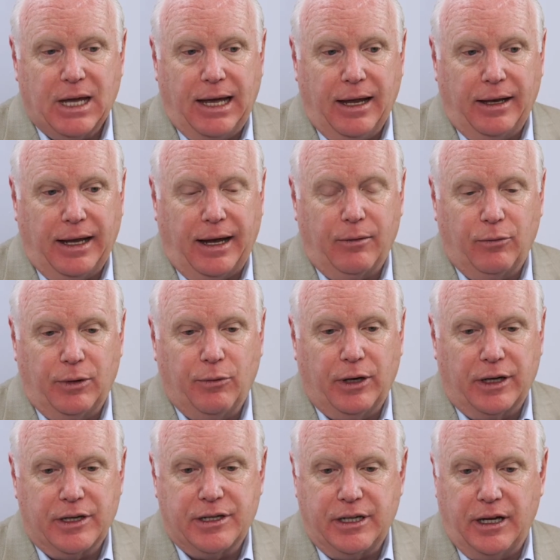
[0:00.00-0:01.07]
And that we
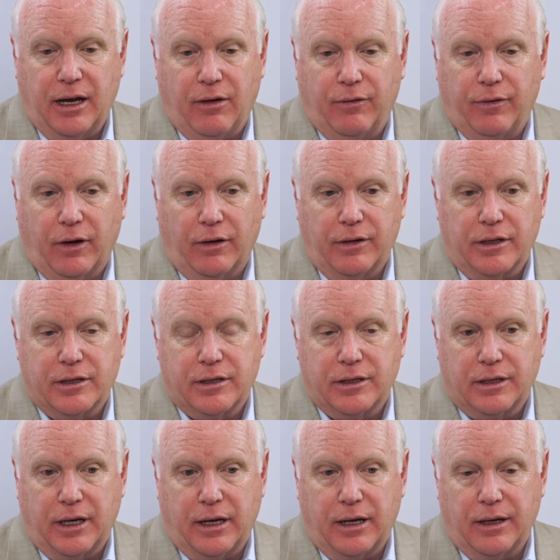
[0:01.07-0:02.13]
want to see how far
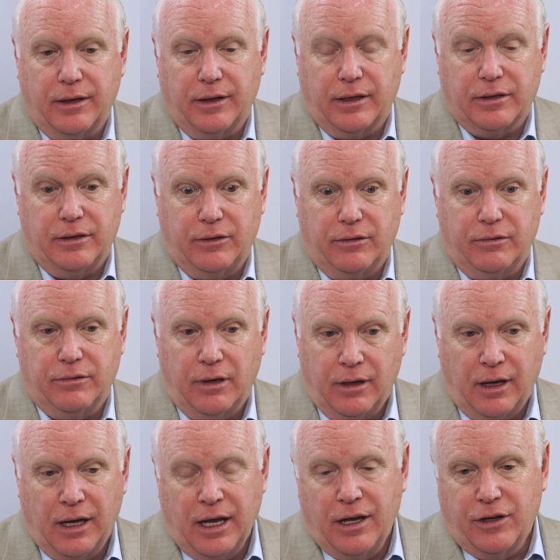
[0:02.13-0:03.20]
this new
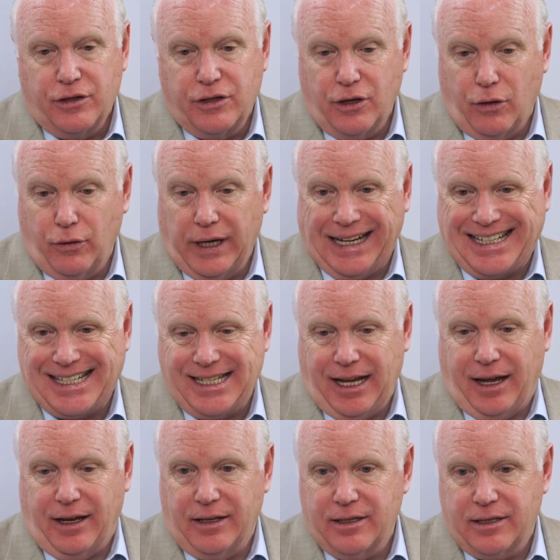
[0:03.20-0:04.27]
zone
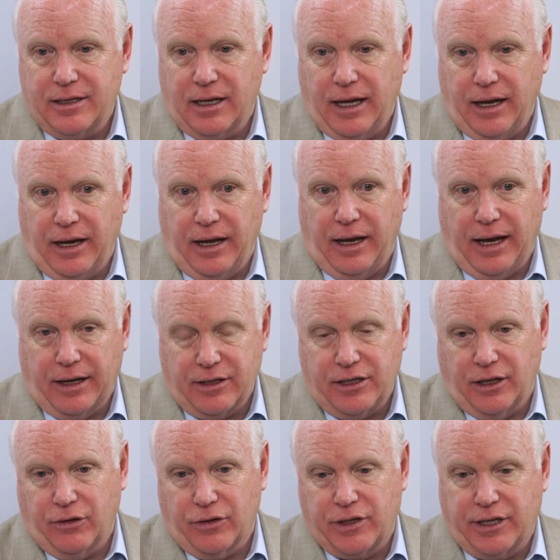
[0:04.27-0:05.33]
extends. And then as
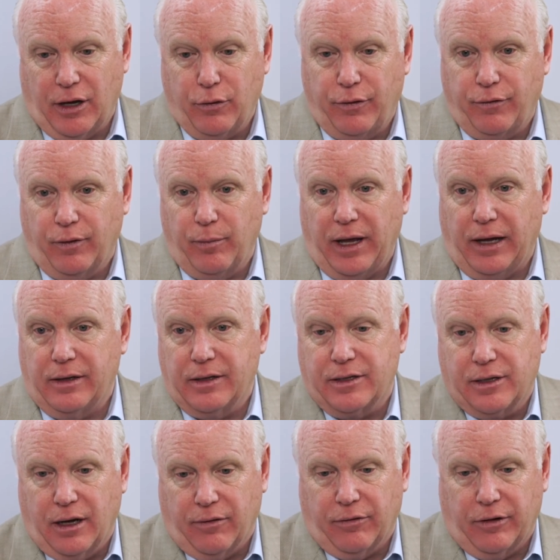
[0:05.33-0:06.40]
you go south from that
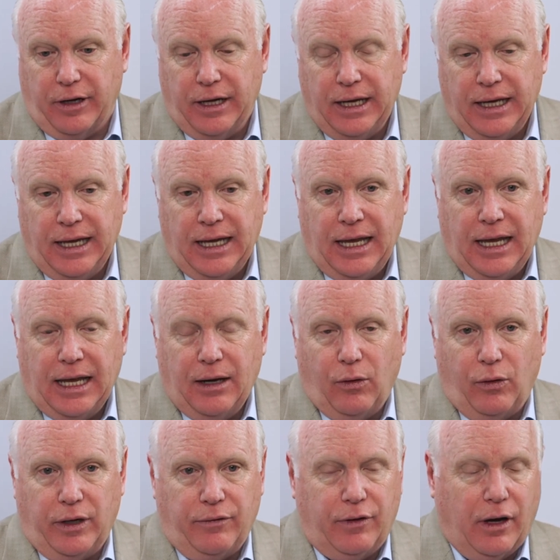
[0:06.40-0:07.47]
discovery,
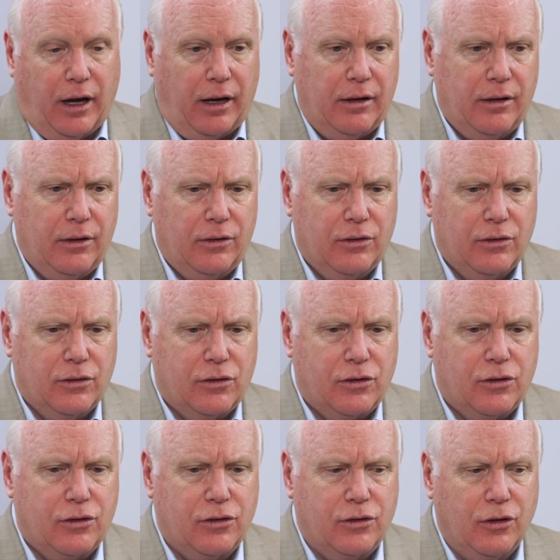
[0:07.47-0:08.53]
we've got
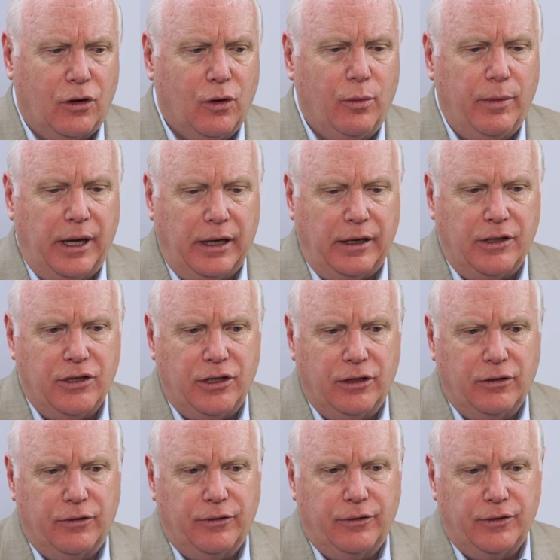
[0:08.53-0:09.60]
so many
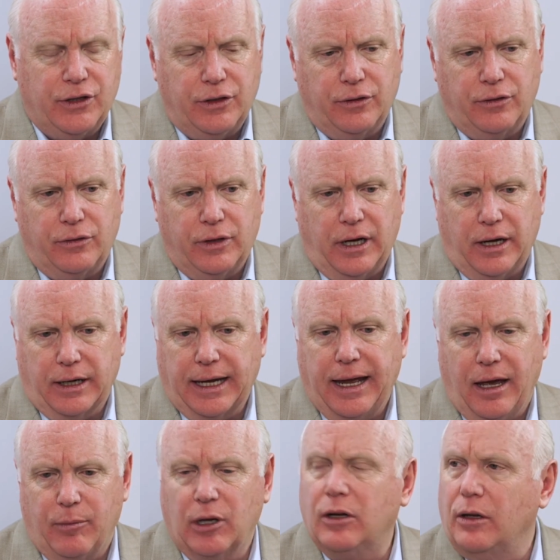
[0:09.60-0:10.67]

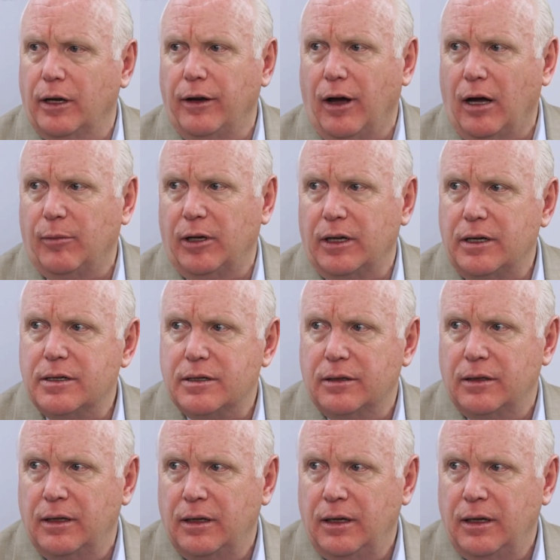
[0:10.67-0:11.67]
geochemical anomalies